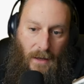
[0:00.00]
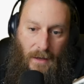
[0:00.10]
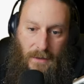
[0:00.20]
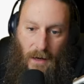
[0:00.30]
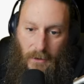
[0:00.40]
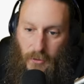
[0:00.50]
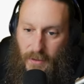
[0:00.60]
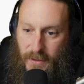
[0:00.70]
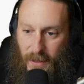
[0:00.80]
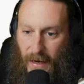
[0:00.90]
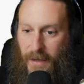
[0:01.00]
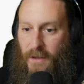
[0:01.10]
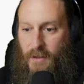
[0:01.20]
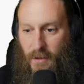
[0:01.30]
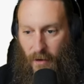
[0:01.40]
doctrines like
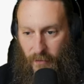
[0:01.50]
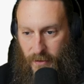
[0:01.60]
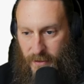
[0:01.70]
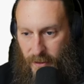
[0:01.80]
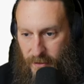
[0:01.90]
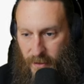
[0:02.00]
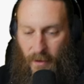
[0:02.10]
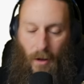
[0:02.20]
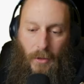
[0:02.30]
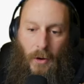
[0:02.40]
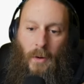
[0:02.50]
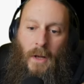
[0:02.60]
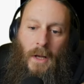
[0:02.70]
sovereign citizen, although